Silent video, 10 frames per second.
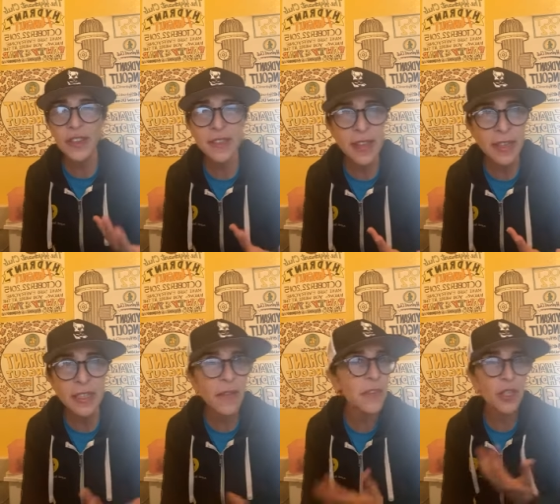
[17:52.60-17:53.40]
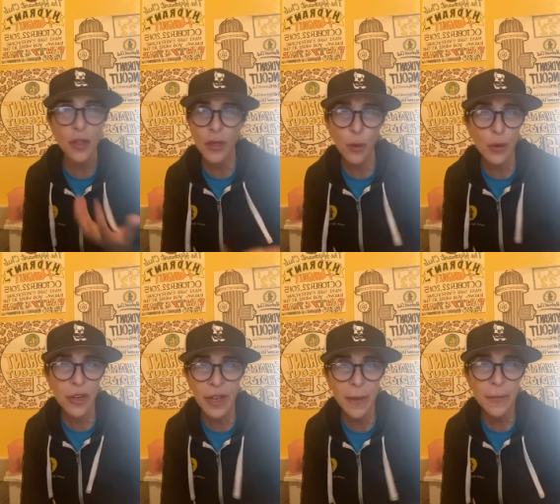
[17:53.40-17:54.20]
sense of its
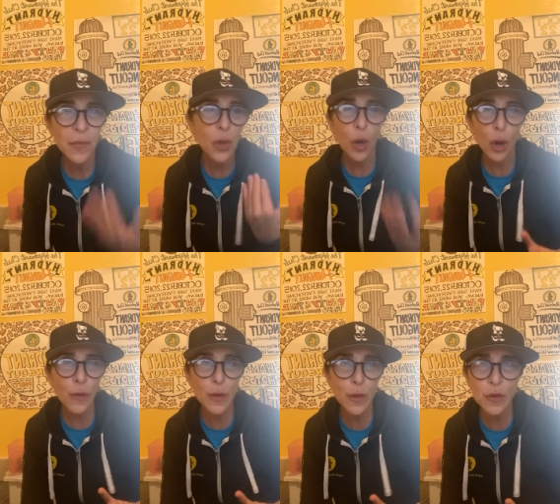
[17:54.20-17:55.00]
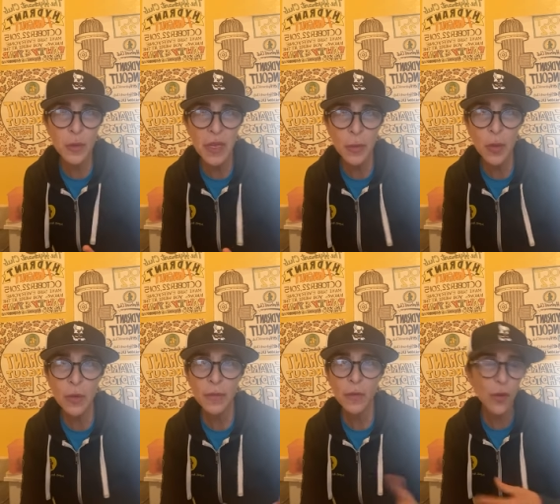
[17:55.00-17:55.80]
authority over those
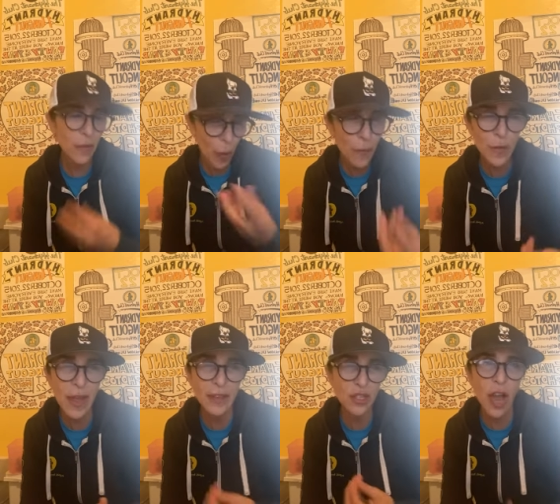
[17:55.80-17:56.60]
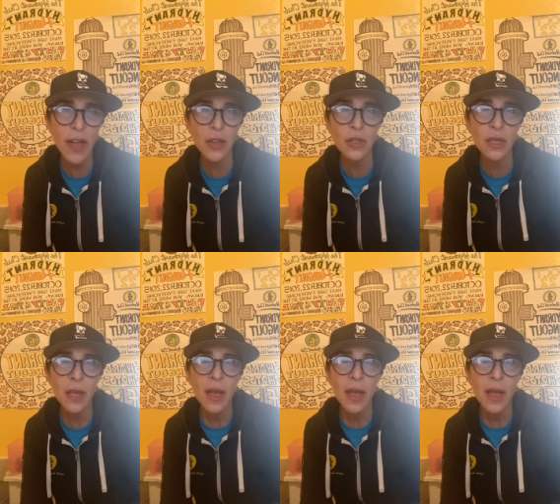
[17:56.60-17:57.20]
people or over that child,